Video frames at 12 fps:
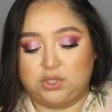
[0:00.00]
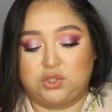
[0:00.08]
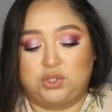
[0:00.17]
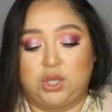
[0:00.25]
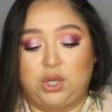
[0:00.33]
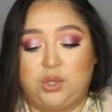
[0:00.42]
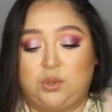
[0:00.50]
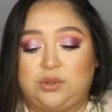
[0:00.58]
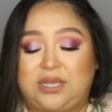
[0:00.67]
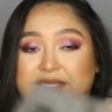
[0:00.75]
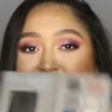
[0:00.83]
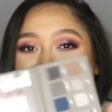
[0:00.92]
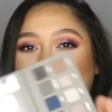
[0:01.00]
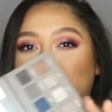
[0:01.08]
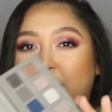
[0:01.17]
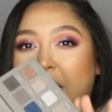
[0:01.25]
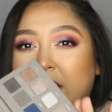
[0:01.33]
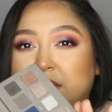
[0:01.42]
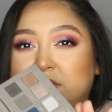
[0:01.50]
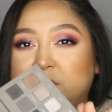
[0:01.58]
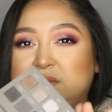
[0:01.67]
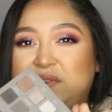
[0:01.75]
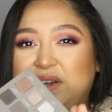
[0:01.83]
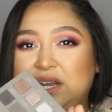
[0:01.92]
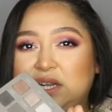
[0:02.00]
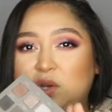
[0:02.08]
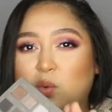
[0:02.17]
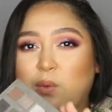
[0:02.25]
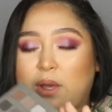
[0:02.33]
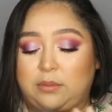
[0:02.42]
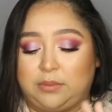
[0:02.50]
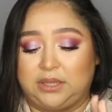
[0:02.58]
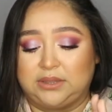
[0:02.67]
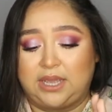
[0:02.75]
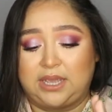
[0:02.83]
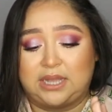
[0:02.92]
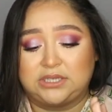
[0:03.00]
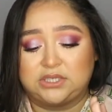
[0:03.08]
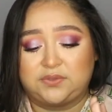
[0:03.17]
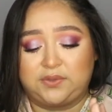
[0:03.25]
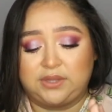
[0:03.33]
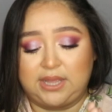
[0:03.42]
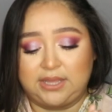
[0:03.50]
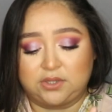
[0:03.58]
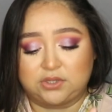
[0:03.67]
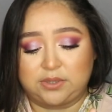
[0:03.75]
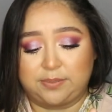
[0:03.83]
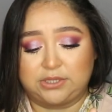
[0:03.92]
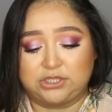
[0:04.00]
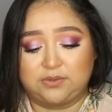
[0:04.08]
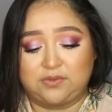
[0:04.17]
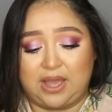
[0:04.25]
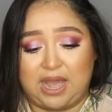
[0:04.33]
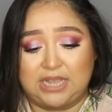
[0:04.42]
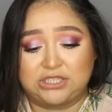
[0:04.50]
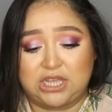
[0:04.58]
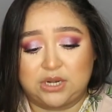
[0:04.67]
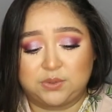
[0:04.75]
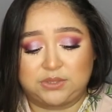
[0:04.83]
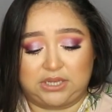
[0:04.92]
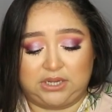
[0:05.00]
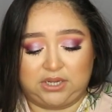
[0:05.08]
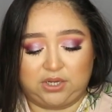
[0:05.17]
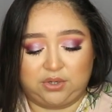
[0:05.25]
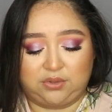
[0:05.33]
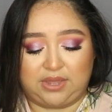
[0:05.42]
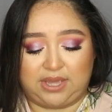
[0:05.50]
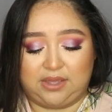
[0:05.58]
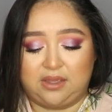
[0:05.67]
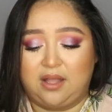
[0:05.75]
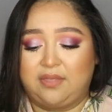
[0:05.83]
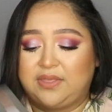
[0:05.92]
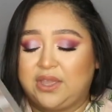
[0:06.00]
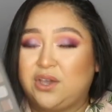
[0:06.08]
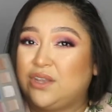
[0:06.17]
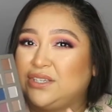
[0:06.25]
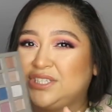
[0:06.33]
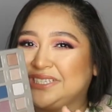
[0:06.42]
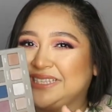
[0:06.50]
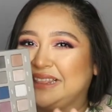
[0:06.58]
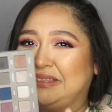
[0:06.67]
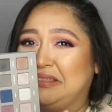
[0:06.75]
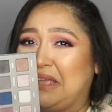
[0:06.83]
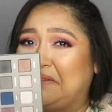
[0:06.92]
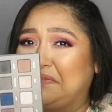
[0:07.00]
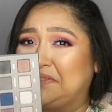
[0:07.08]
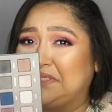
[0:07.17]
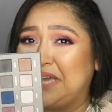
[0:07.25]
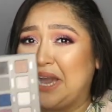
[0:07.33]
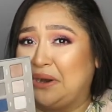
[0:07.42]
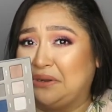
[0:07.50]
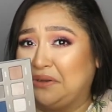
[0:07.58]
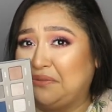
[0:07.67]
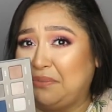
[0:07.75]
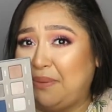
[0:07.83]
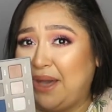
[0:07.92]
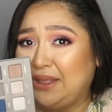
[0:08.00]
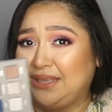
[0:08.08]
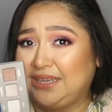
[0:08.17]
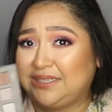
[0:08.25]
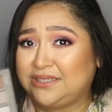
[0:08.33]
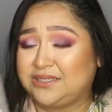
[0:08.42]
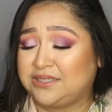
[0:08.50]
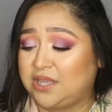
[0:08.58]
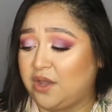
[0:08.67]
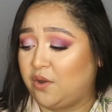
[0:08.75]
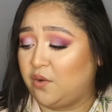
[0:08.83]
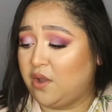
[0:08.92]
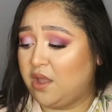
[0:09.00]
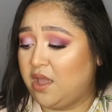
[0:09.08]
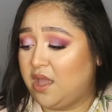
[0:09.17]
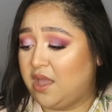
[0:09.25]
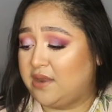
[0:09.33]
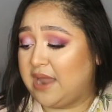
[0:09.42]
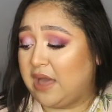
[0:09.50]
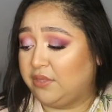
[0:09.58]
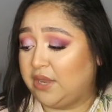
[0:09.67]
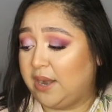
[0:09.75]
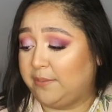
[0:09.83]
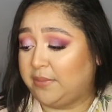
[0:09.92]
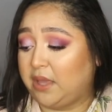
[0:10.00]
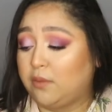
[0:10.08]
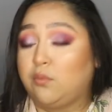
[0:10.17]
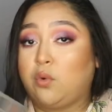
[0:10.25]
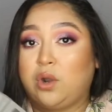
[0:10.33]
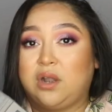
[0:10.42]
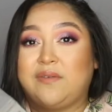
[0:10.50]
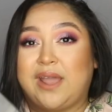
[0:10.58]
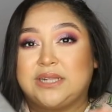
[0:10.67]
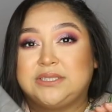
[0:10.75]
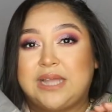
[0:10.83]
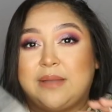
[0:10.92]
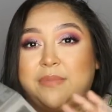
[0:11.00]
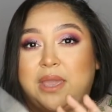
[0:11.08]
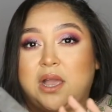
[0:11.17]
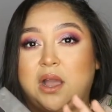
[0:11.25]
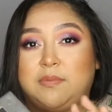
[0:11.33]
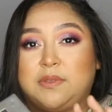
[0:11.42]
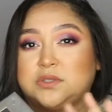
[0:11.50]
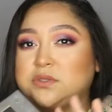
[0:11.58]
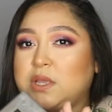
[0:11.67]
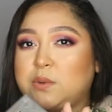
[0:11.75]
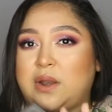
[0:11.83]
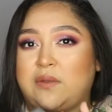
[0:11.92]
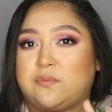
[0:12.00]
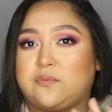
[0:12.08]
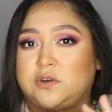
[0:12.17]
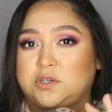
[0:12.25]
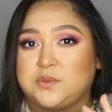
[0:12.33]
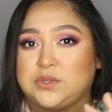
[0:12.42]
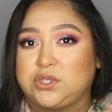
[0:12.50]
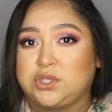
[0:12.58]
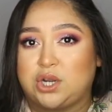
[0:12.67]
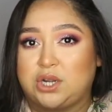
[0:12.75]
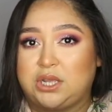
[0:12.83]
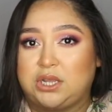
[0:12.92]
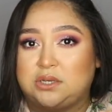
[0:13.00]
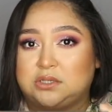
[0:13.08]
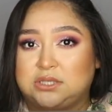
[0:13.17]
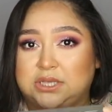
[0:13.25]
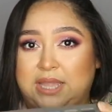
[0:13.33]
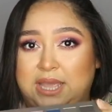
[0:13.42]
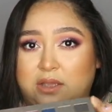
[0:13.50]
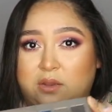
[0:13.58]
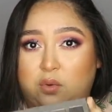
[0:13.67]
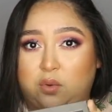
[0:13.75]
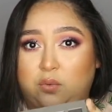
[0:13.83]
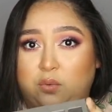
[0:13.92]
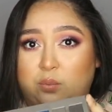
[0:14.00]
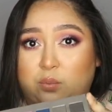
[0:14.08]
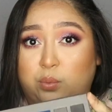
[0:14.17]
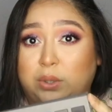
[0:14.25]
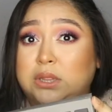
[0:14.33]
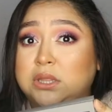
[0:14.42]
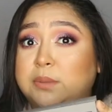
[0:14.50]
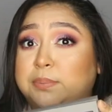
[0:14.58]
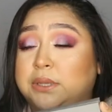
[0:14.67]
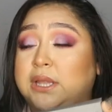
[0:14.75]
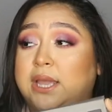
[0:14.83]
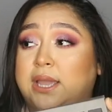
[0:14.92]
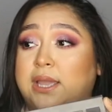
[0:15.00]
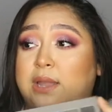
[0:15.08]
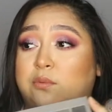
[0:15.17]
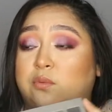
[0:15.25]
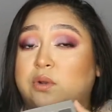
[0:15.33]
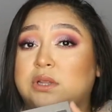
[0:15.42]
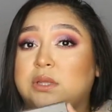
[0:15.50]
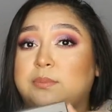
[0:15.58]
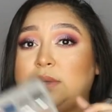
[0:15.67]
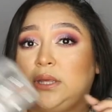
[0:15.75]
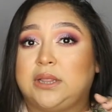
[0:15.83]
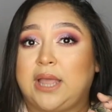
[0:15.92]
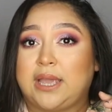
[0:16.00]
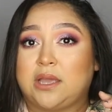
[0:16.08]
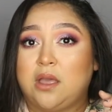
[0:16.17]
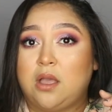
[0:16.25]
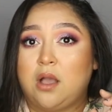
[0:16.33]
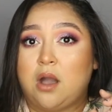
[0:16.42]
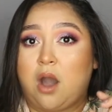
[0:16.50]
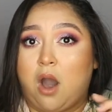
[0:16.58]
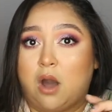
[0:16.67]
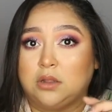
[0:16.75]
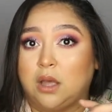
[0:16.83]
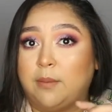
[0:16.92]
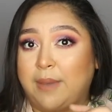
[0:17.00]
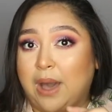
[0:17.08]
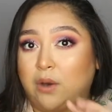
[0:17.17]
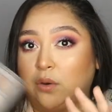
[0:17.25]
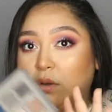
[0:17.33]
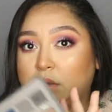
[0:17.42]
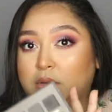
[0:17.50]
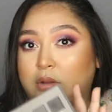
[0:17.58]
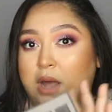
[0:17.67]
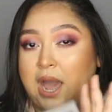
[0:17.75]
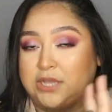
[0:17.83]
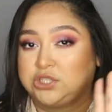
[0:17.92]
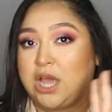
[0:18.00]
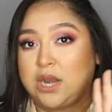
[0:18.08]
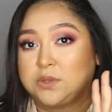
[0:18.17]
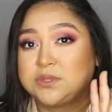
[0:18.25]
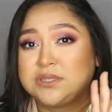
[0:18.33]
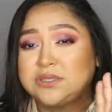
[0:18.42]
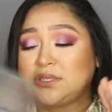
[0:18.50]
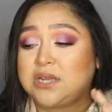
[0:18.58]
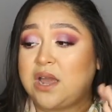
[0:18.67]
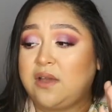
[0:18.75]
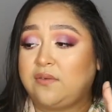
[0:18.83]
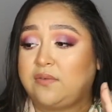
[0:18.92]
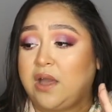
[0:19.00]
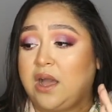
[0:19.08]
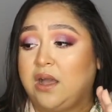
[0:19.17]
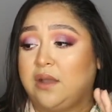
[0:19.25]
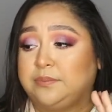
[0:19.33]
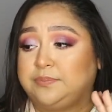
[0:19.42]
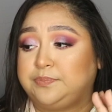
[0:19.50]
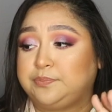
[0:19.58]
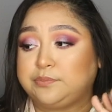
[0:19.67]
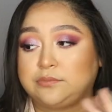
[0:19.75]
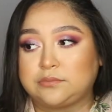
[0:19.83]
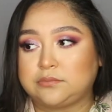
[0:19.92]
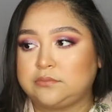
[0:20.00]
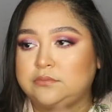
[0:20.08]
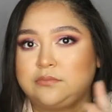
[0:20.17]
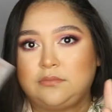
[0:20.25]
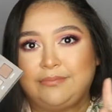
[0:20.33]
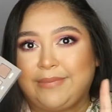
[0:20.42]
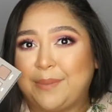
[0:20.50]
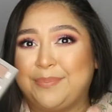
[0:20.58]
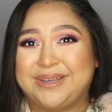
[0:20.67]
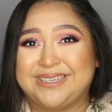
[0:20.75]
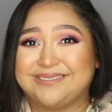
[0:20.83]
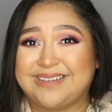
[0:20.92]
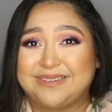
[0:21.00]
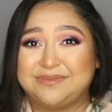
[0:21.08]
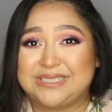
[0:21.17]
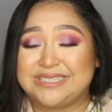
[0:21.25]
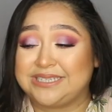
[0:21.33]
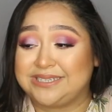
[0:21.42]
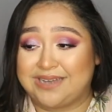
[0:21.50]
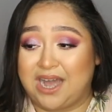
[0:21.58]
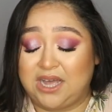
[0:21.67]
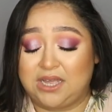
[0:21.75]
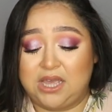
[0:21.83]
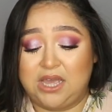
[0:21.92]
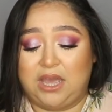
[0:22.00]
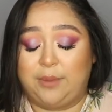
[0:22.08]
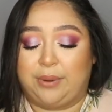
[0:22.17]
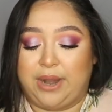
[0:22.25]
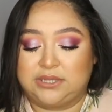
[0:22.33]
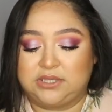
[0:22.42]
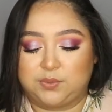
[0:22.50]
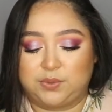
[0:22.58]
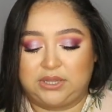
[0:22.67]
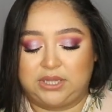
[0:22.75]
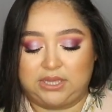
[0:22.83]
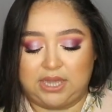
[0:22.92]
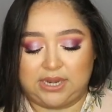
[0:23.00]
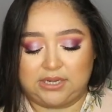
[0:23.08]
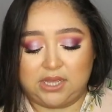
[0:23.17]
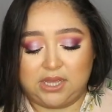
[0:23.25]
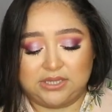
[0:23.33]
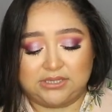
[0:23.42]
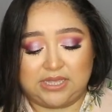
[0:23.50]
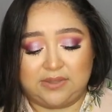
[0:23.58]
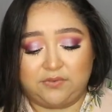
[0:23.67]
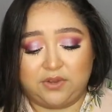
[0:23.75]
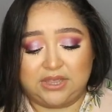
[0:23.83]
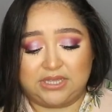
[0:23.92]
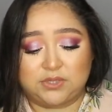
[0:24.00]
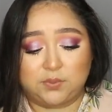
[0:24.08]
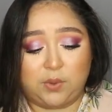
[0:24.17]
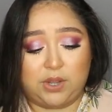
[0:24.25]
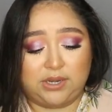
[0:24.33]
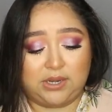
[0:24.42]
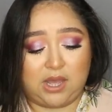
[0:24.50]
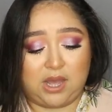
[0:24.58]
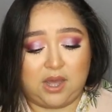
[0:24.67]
So that's this palette. So it's very underwhelming. Like I just feel like there's a bunch of eyeshadows in here that they could have just left out of the palette. So now that I'm like more advanced at makeup, this was like when I first was starting to like really play and really be like all about eyeshadows and stuff. But I'm just not impressed with it. And same for this one.